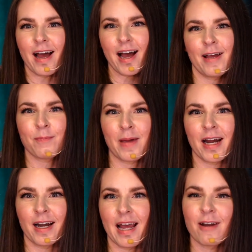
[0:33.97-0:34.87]
I'm
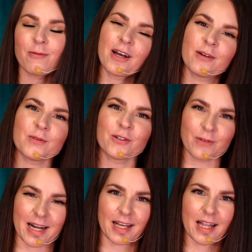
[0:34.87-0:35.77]
Mare and welcome to
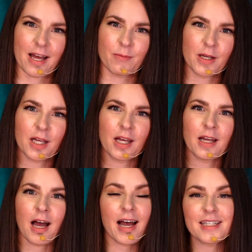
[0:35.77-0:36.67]
Writing Club.
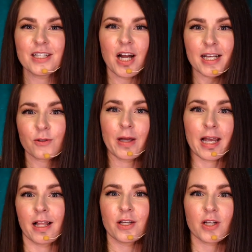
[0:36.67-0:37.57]
I teach high school
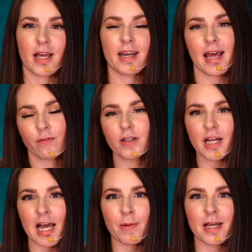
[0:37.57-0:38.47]
English, and every
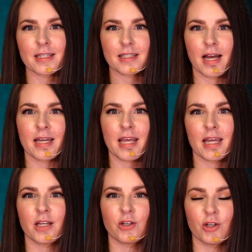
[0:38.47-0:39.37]
time I assign
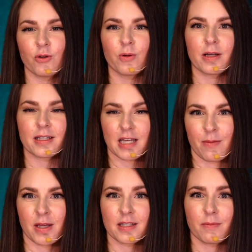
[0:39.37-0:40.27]
a new
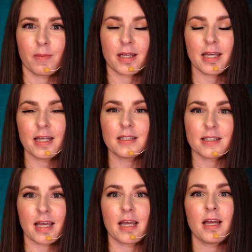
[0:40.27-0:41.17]
assignment, my kids
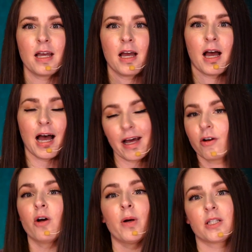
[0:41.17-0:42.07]
say, I
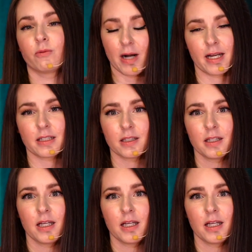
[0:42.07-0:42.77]
don't know what to write.